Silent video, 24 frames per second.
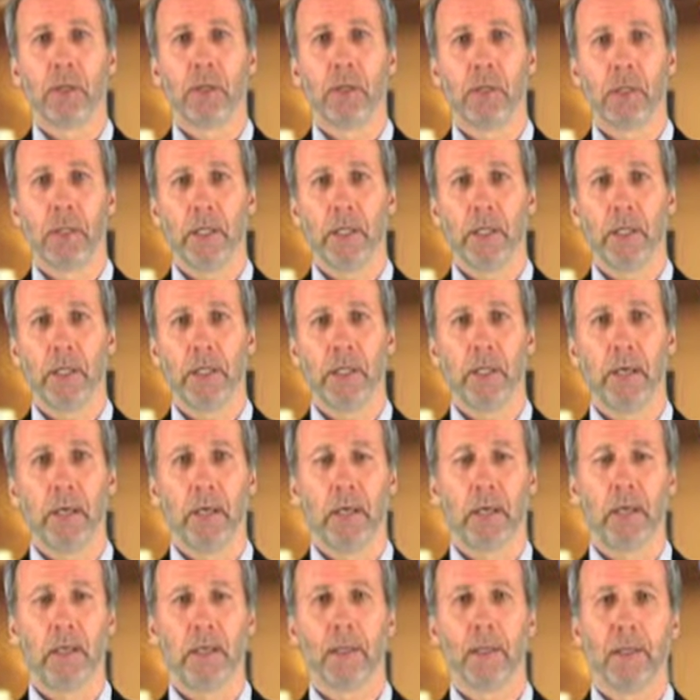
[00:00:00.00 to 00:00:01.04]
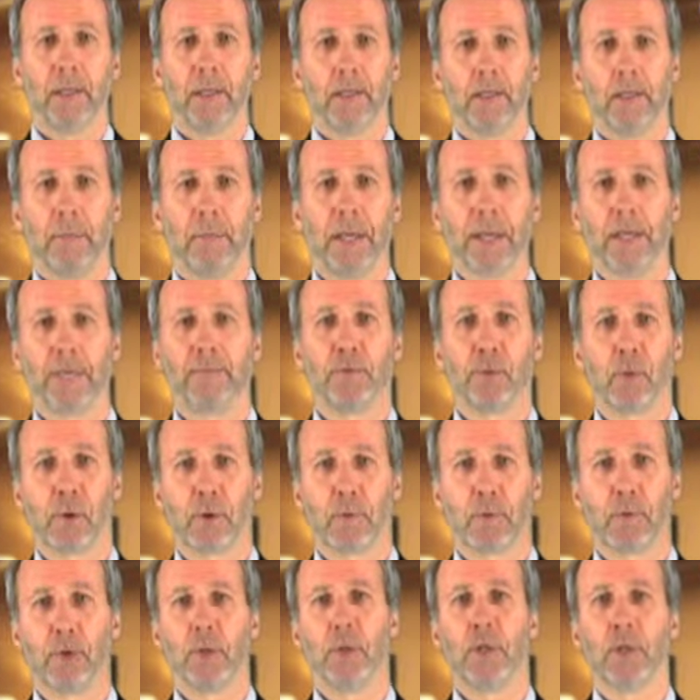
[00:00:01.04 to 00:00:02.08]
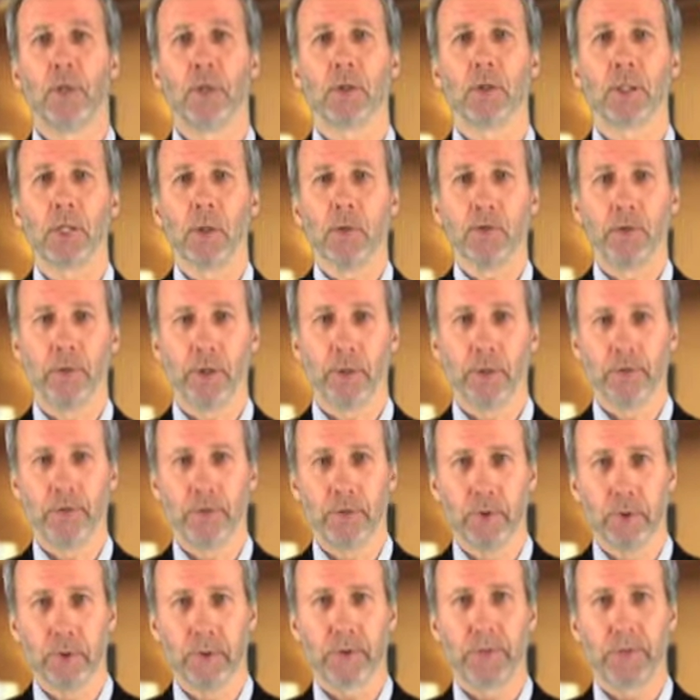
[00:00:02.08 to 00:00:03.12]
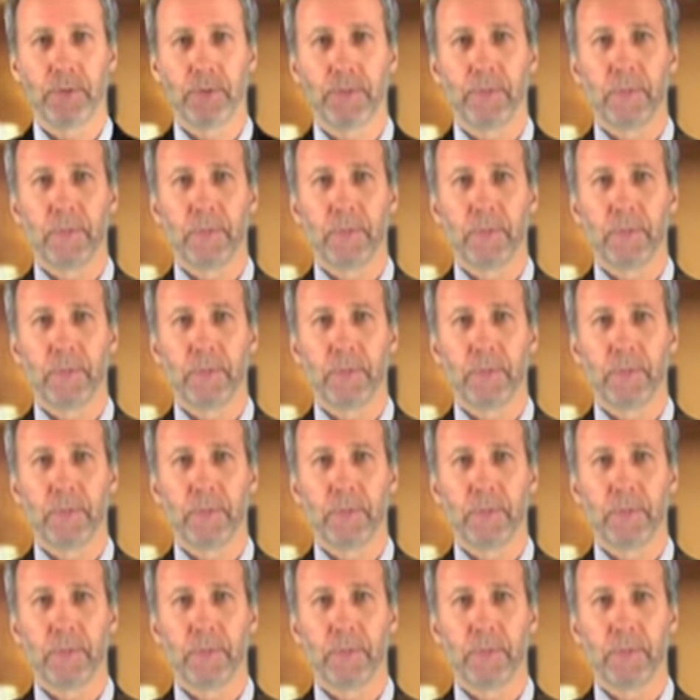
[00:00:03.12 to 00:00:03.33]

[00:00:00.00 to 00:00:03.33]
the metaphor of shooting yourself in the foot.